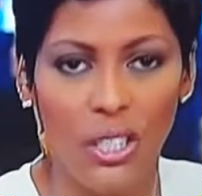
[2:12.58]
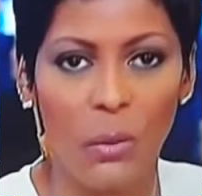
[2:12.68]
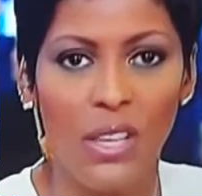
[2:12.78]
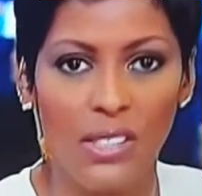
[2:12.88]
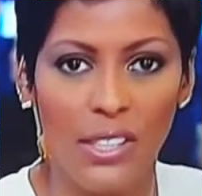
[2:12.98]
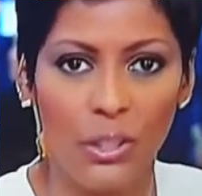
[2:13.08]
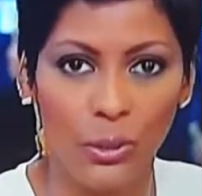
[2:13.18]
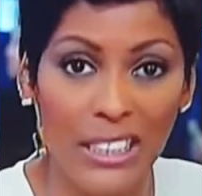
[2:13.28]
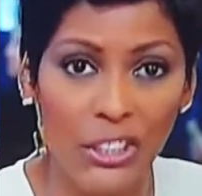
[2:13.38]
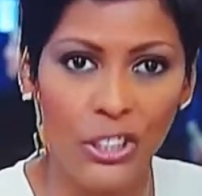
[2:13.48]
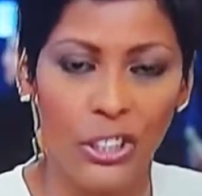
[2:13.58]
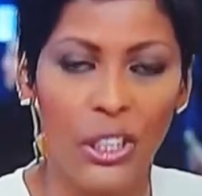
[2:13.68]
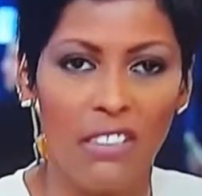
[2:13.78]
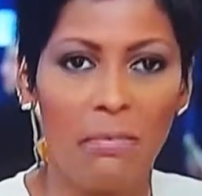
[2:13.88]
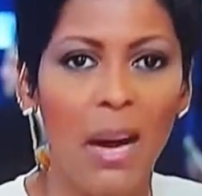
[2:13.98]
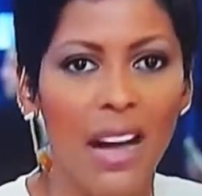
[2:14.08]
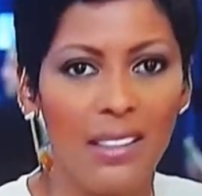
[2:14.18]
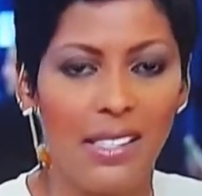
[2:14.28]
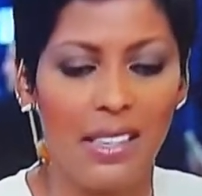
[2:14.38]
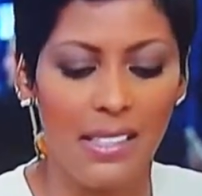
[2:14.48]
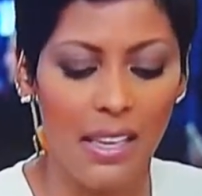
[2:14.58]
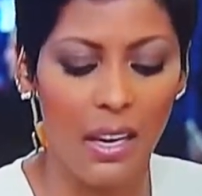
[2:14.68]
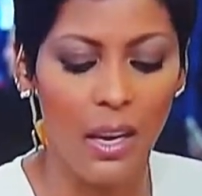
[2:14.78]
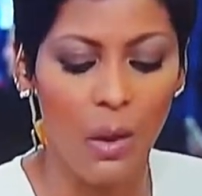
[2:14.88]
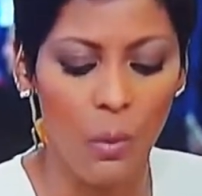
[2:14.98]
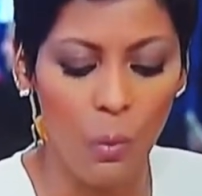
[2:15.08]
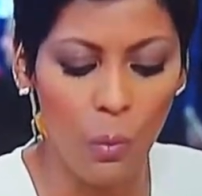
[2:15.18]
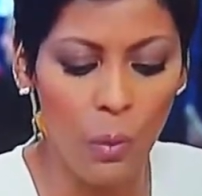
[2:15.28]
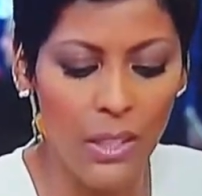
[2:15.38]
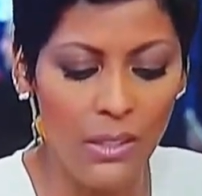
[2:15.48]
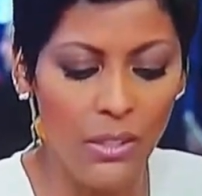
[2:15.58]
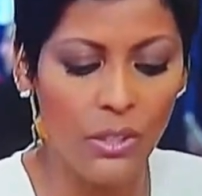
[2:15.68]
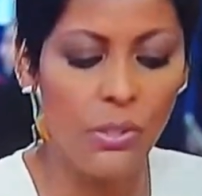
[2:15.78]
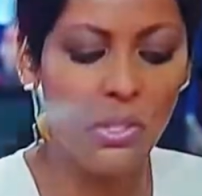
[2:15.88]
He wants a creature of politics. What do you